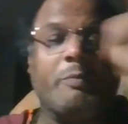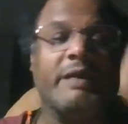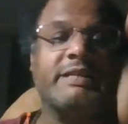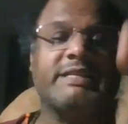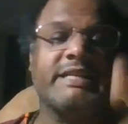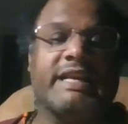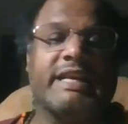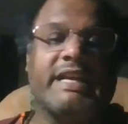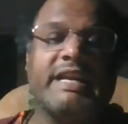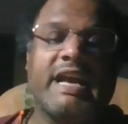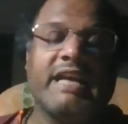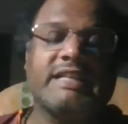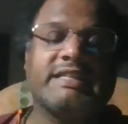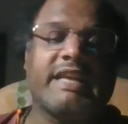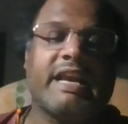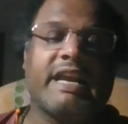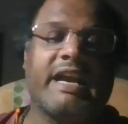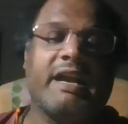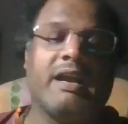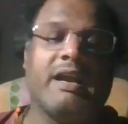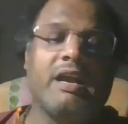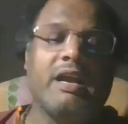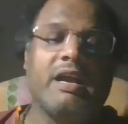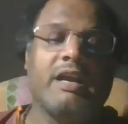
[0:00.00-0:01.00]
basically has
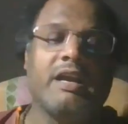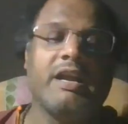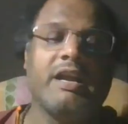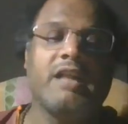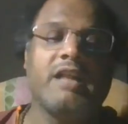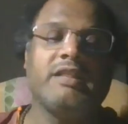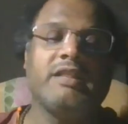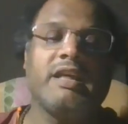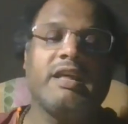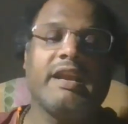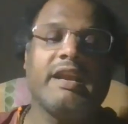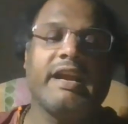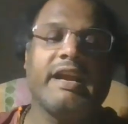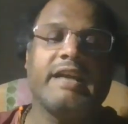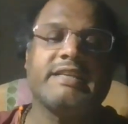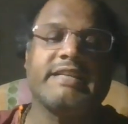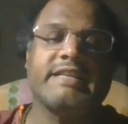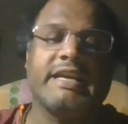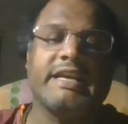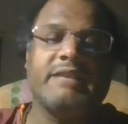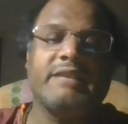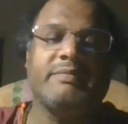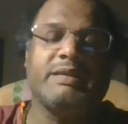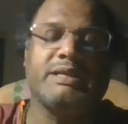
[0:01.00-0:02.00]
done the red
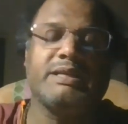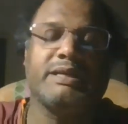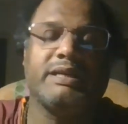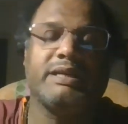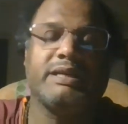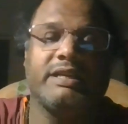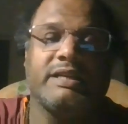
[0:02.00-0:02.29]
sign basically